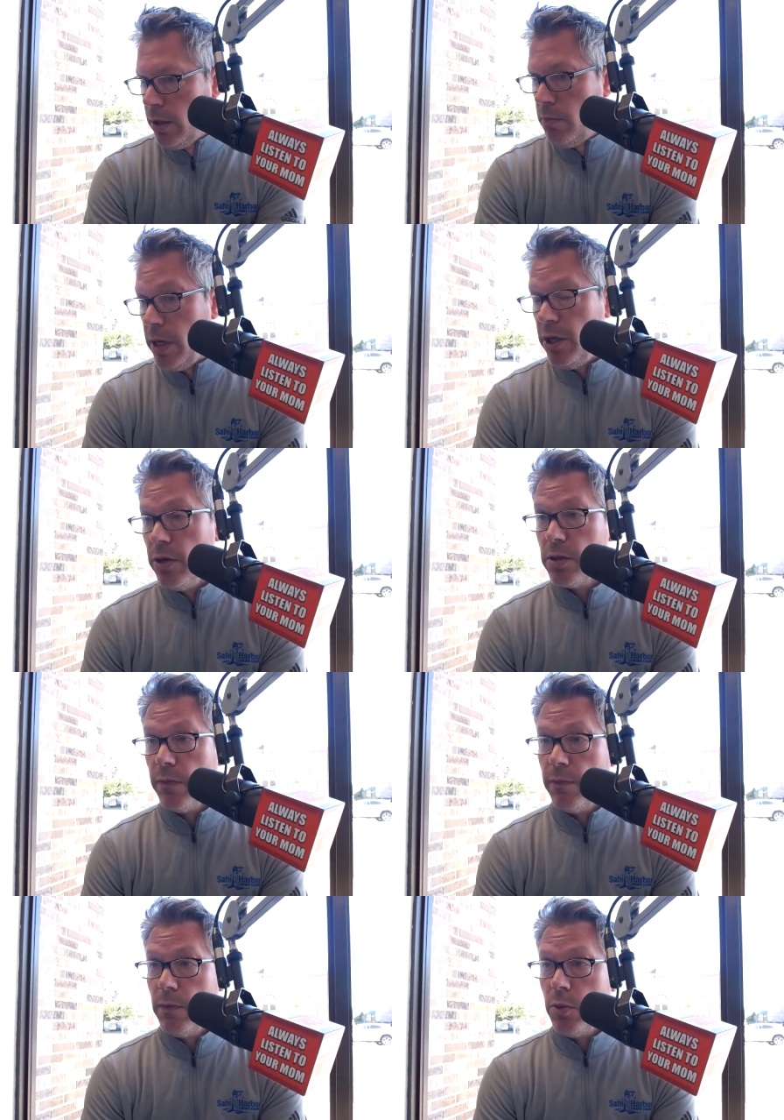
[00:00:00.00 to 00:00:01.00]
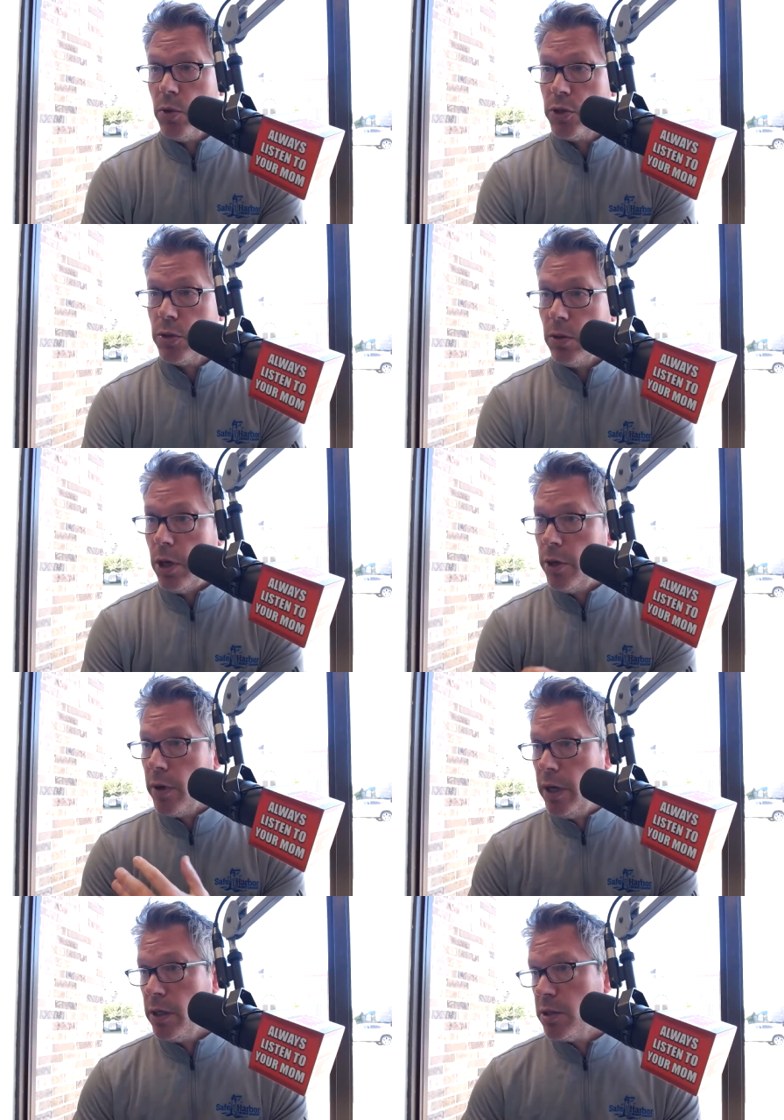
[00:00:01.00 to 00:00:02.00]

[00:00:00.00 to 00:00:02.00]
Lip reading: many years of commercial underwriting